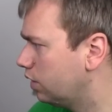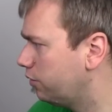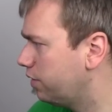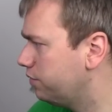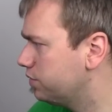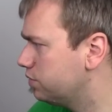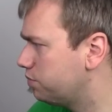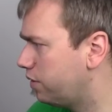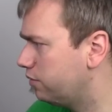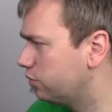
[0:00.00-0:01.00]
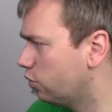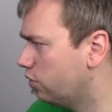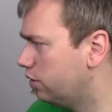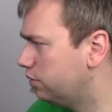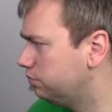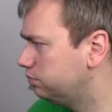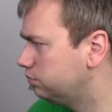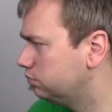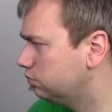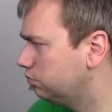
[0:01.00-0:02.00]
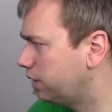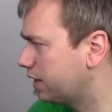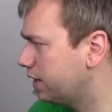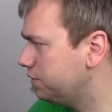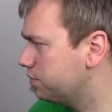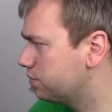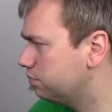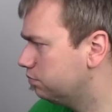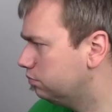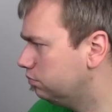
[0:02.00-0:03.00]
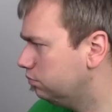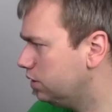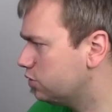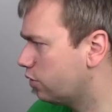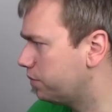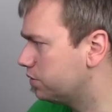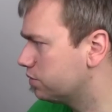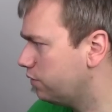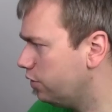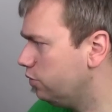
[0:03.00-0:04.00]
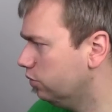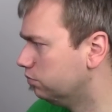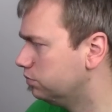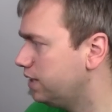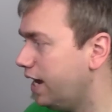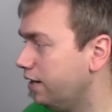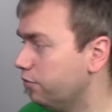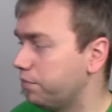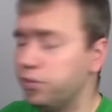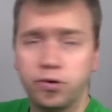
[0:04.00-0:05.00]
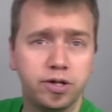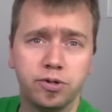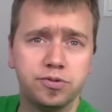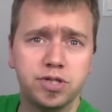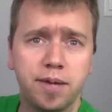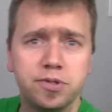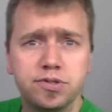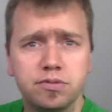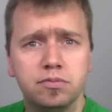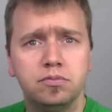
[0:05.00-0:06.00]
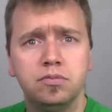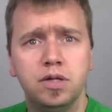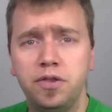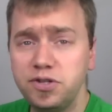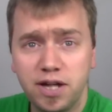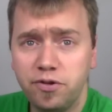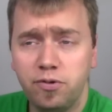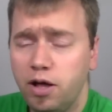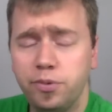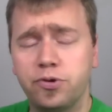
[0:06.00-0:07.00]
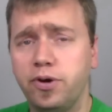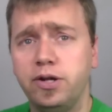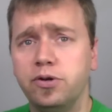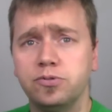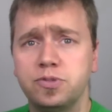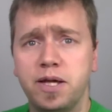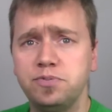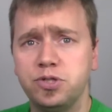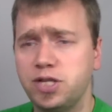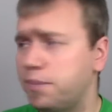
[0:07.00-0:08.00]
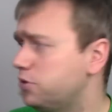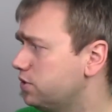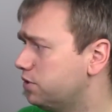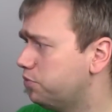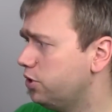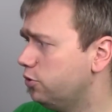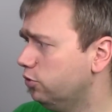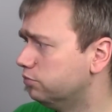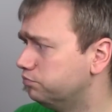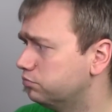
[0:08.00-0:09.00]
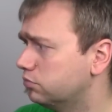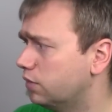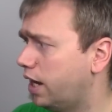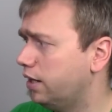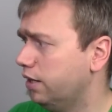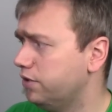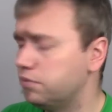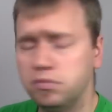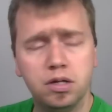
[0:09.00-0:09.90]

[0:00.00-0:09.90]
Night Ravens, Braid of Dorn, Black Knights, Blood Scorpions. Very cool. Yeah, I love it when people create their own chapters. There's nothing wrong with creating your own Space Marine chapters. It's pretty cool. I love it.